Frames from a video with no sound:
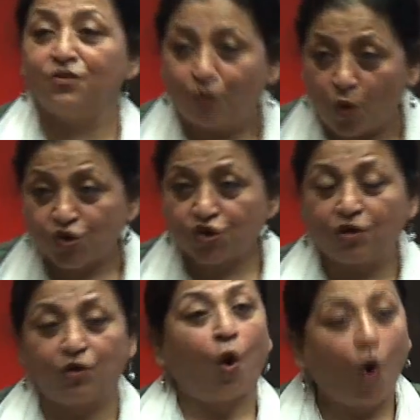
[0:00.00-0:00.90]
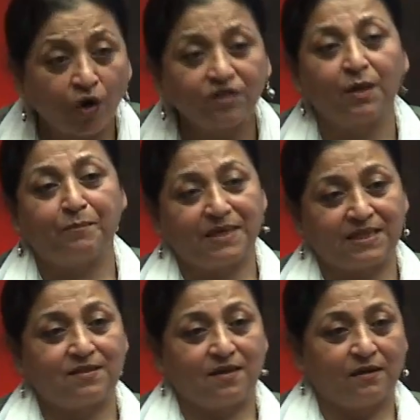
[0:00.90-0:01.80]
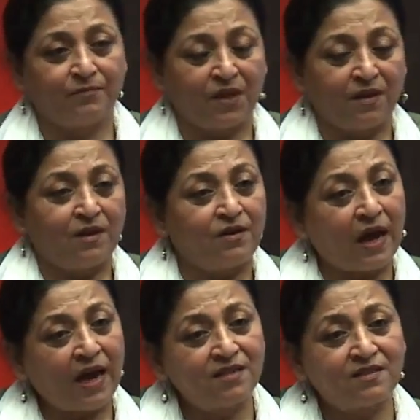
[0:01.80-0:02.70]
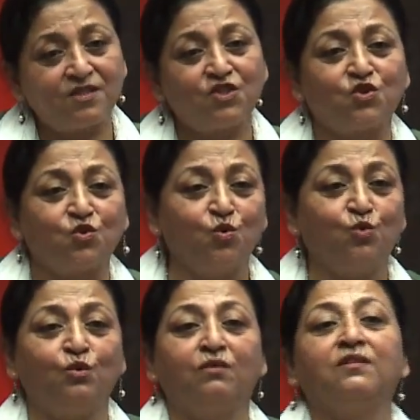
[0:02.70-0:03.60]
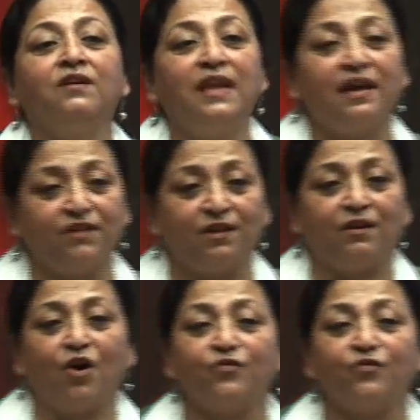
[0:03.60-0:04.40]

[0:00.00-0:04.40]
devotion, or tapasya, rises to the level